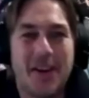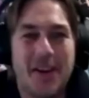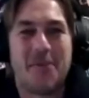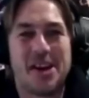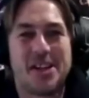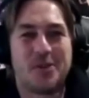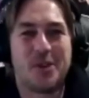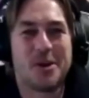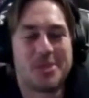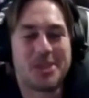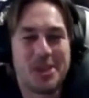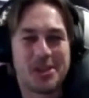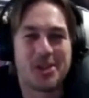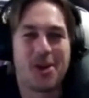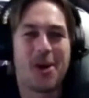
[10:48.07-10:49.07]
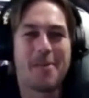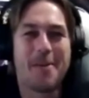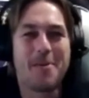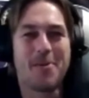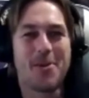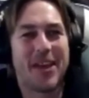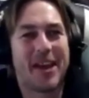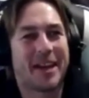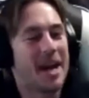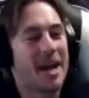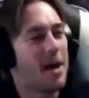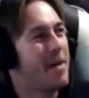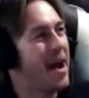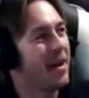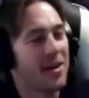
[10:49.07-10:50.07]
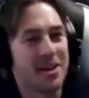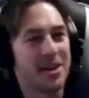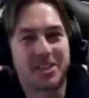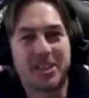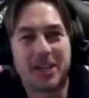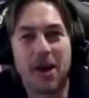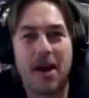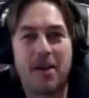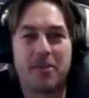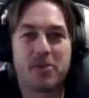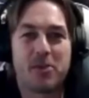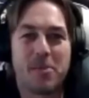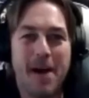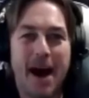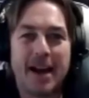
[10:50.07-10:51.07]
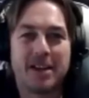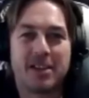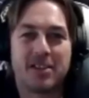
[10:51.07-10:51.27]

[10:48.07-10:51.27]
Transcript: those films too. So I remember when they come out, I used to go over to a mate's,